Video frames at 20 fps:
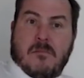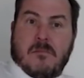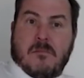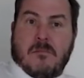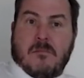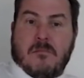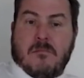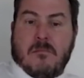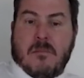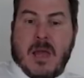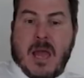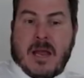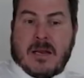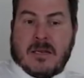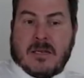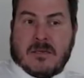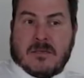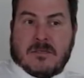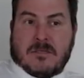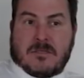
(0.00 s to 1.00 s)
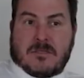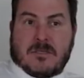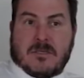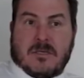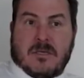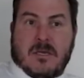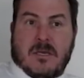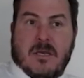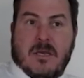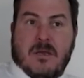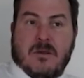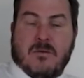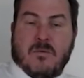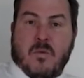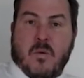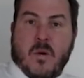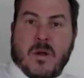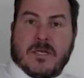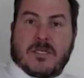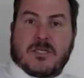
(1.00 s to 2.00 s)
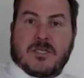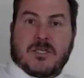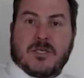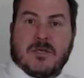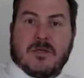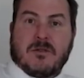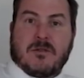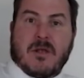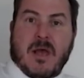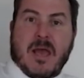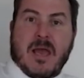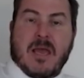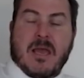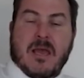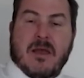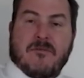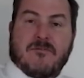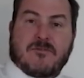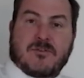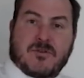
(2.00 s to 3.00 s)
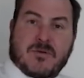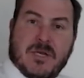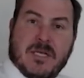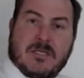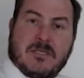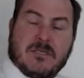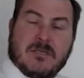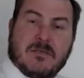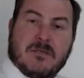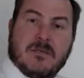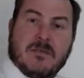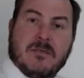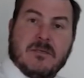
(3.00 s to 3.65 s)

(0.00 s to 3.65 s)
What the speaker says: Manners in which they have treated